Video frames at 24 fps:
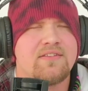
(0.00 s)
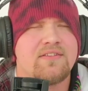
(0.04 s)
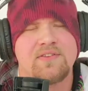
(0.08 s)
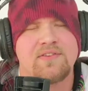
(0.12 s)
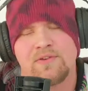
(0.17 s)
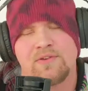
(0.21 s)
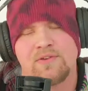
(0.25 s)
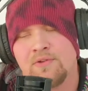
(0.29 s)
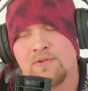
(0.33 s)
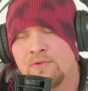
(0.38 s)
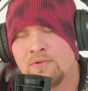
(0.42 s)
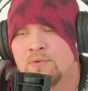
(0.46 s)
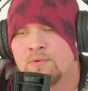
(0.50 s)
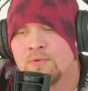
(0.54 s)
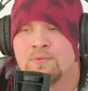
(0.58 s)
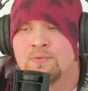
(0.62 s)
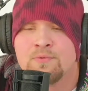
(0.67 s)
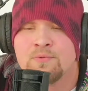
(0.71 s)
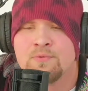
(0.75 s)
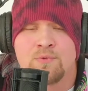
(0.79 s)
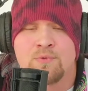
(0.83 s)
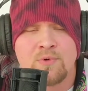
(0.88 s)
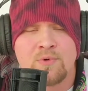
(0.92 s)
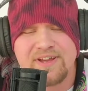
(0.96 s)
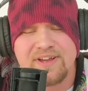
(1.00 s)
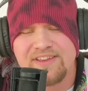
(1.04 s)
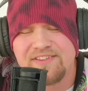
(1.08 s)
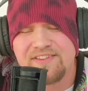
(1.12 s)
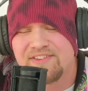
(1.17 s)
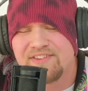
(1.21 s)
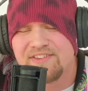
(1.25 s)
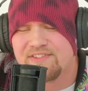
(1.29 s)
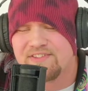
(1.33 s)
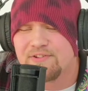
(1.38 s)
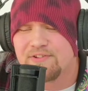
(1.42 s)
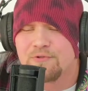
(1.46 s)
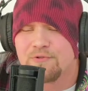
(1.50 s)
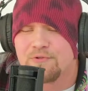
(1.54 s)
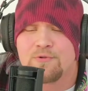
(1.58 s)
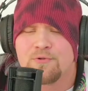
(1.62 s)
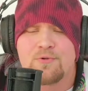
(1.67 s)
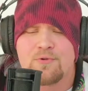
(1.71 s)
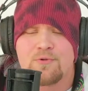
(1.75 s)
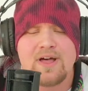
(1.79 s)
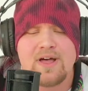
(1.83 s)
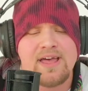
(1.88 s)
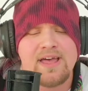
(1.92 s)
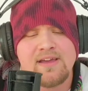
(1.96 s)
to waste
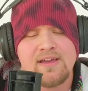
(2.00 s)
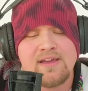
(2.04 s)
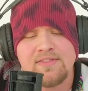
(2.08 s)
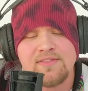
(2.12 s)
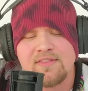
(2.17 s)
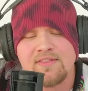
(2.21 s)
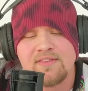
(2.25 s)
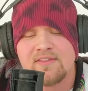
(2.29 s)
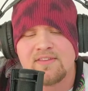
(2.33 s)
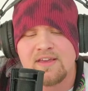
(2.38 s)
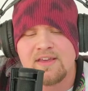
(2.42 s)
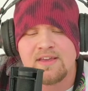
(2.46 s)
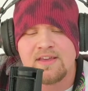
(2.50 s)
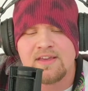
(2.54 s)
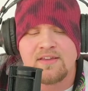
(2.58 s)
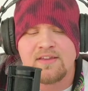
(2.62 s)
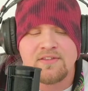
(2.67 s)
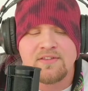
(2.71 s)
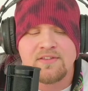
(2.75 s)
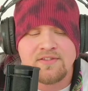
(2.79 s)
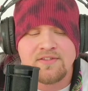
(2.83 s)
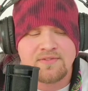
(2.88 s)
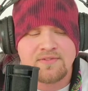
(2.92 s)
away the days